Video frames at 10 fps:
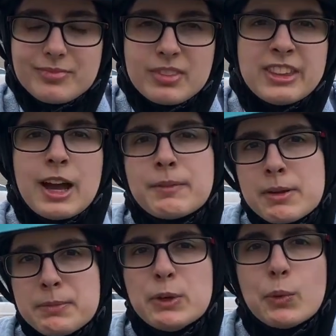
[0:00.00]
that
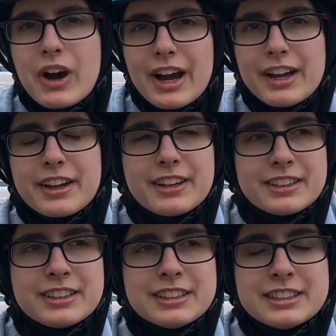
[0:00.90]
might be why
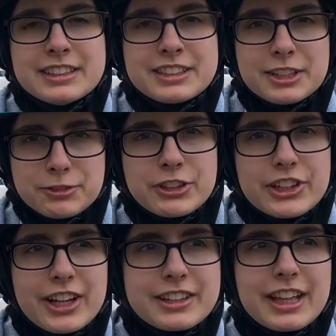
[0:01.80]
they feel
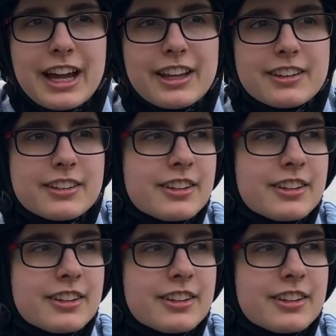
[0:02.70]
like that.